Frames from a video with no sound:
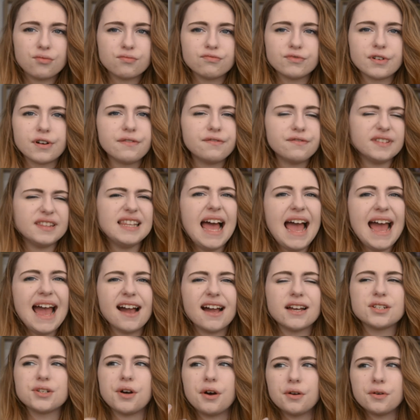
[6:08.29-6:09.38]

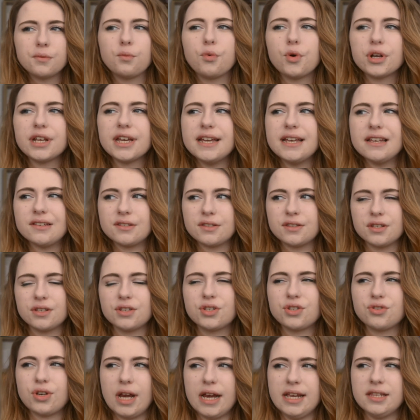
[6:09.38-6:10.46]
reflect on what it is
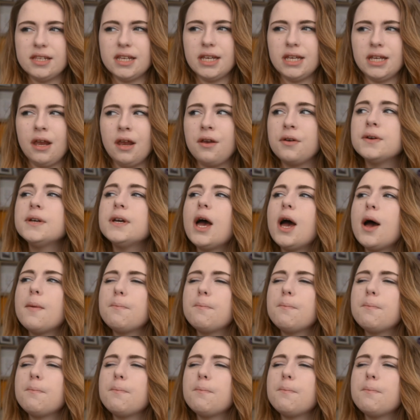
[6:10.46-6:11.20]
that's stressing you,